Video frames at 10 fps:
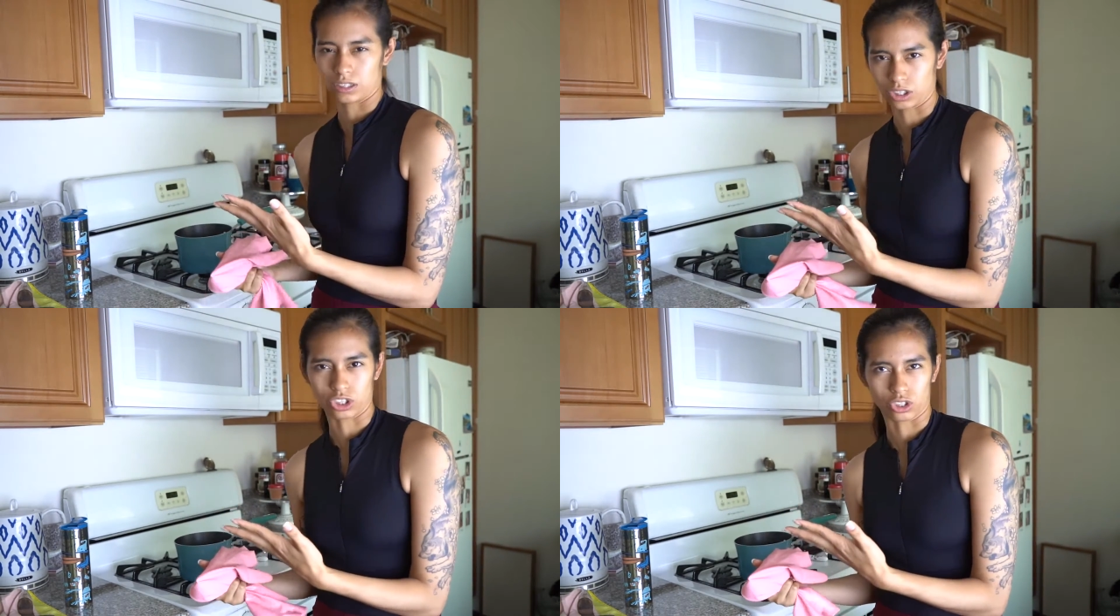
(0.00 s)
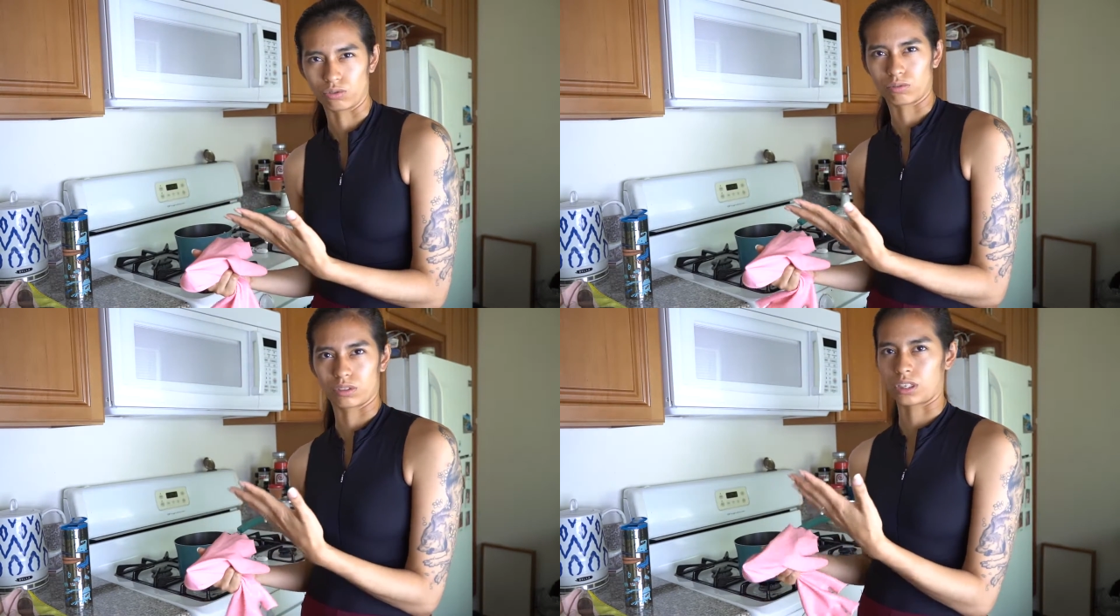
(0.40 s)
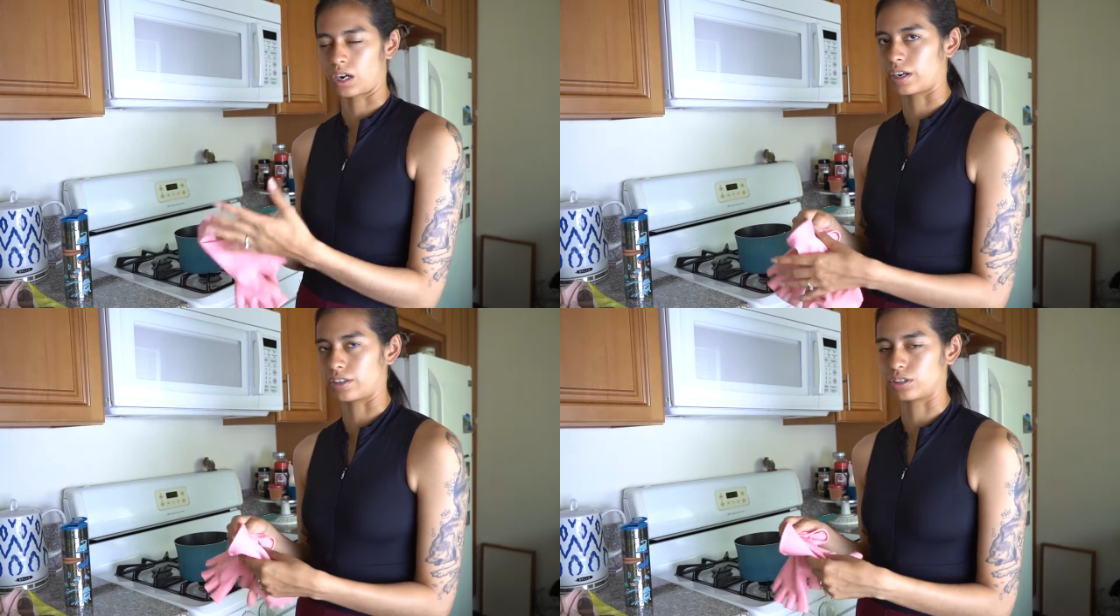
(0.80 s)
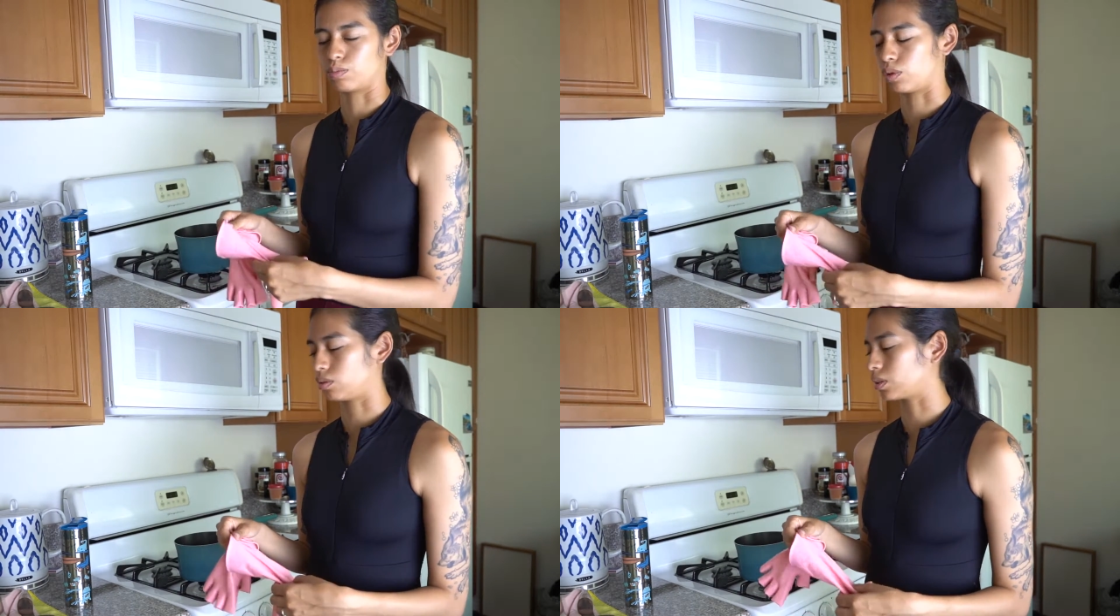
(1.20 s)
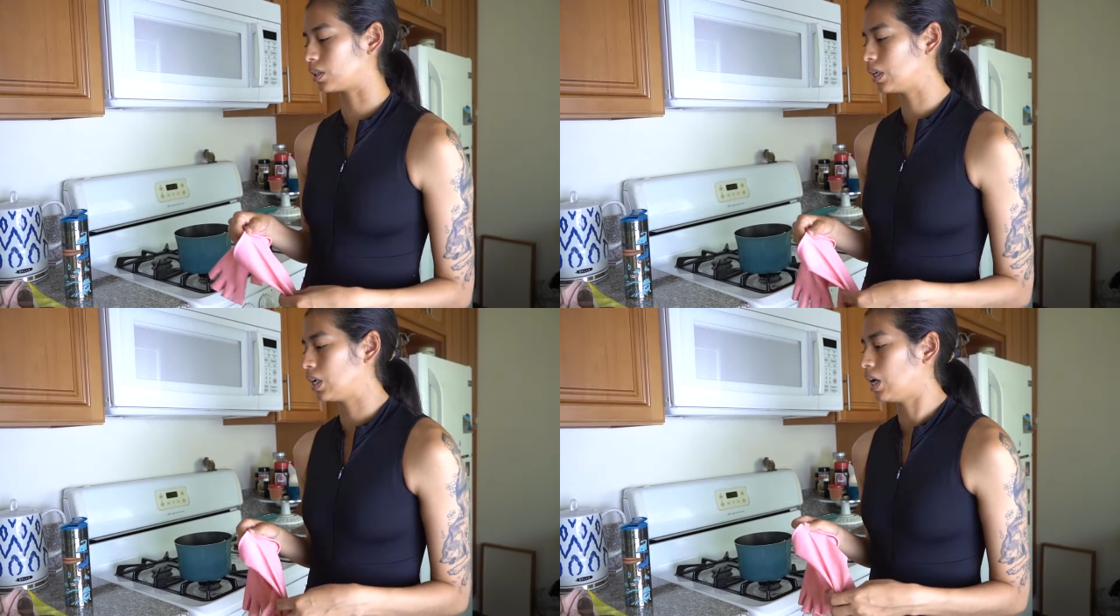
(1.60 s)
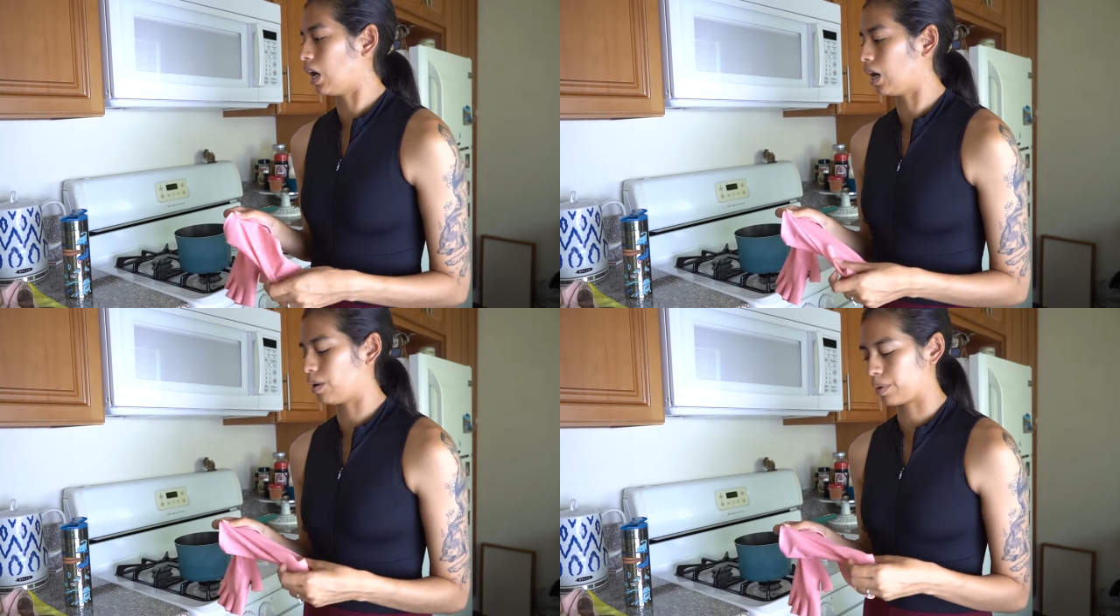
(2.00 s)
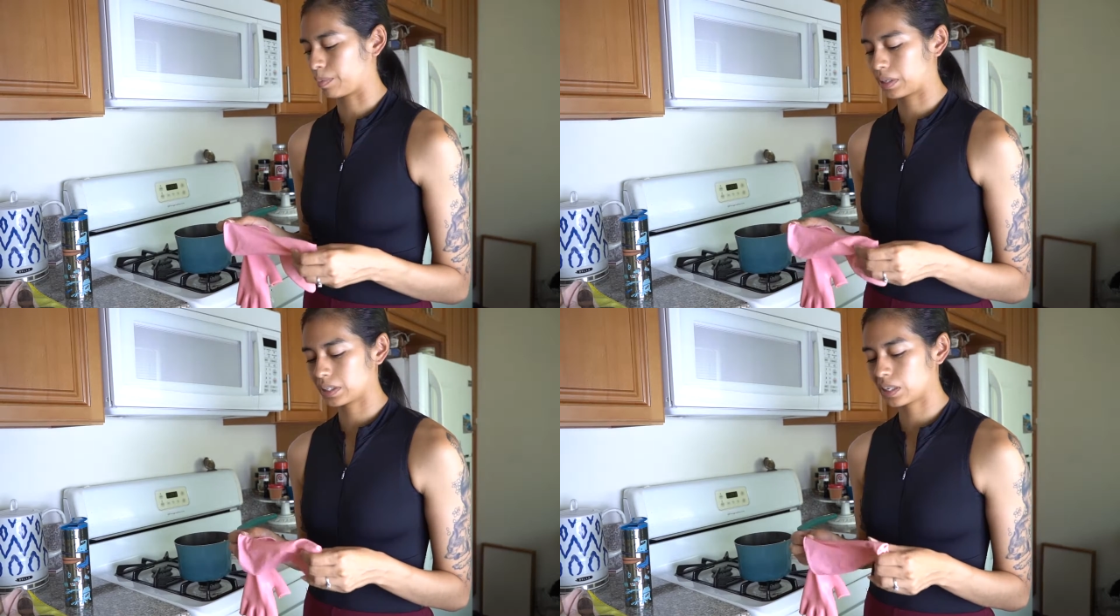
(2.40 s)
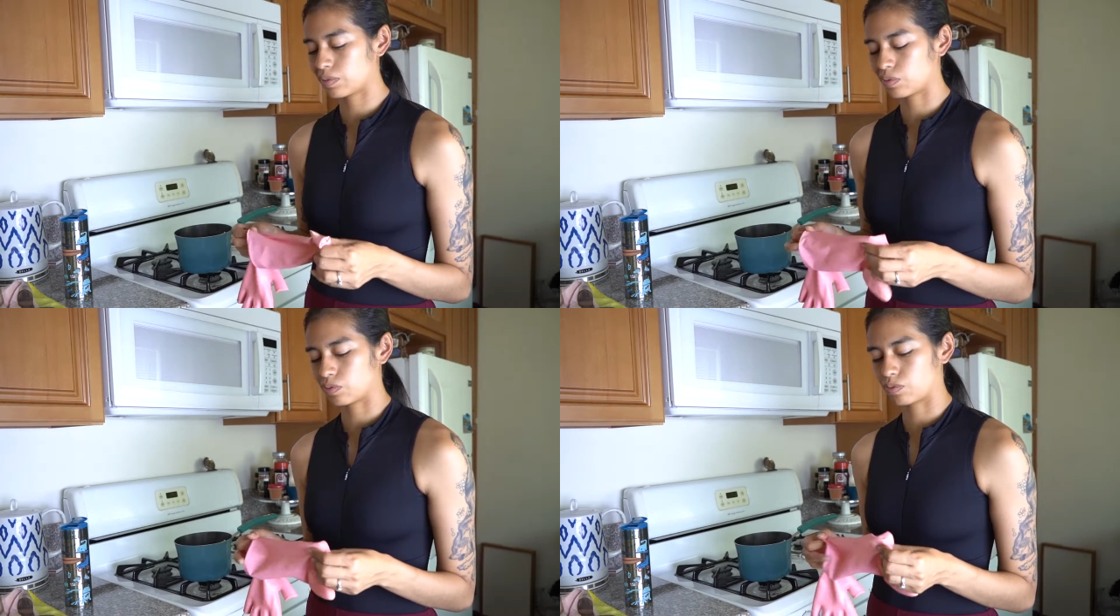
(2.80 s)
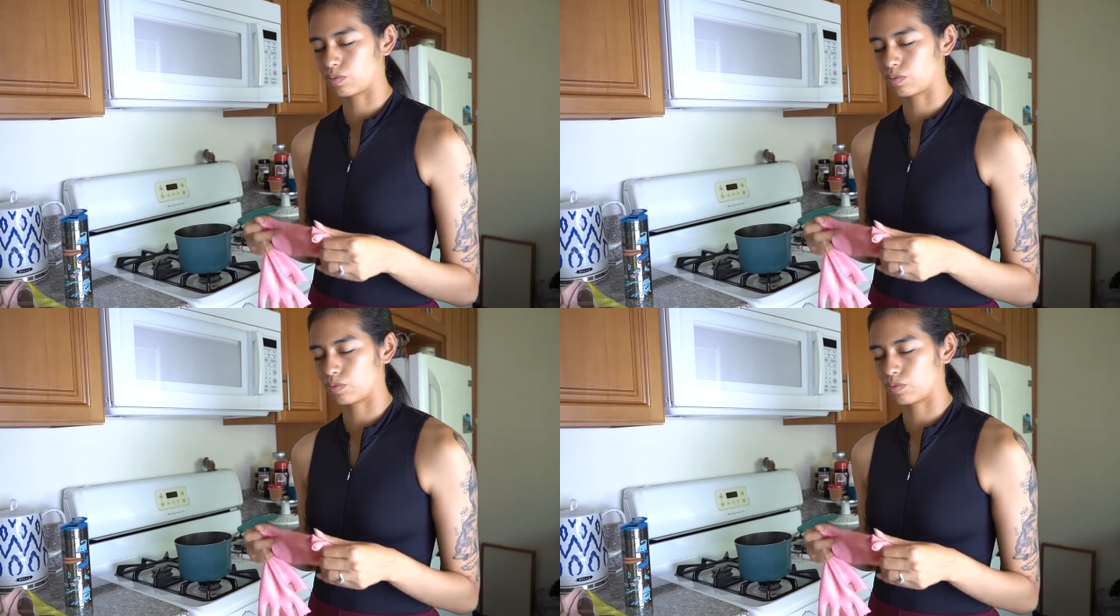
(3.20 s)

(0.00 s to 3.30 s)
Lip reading: the shoe is really hot. I just boiled it. And I'm gonna see if it